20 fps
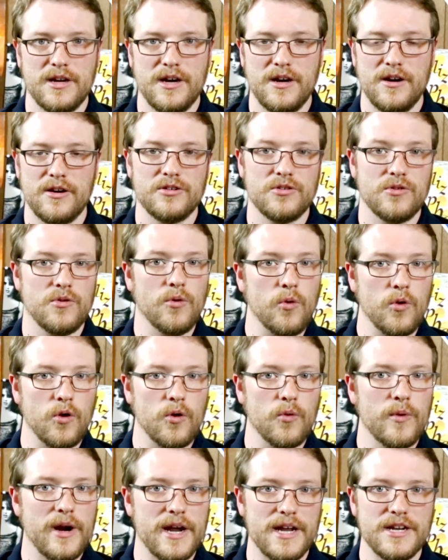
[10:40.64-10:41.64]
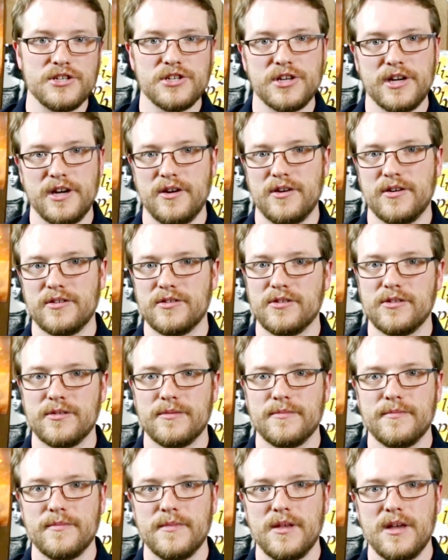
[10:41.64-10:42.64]
character or a range character.
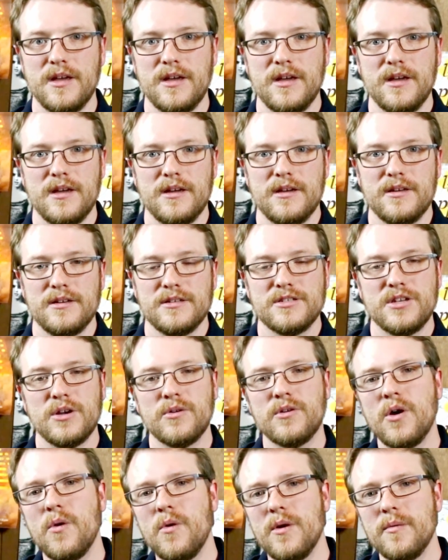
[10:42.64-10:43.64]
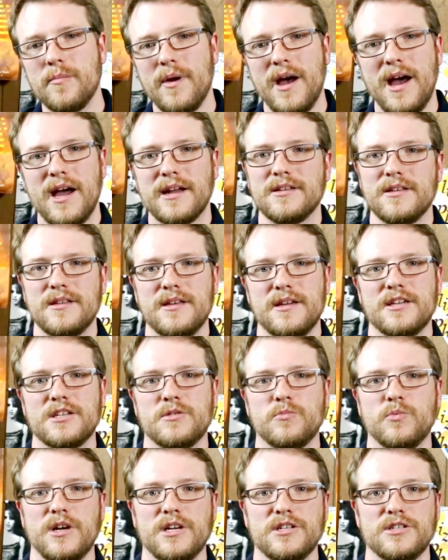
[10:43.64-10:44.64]
So going back to the
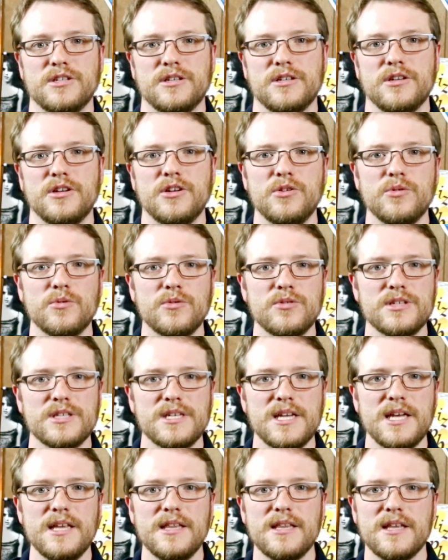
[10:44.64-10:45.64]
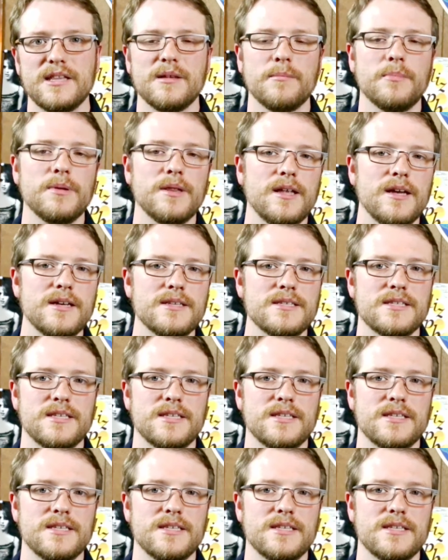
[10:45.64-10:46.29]
expression, you'll see that the plus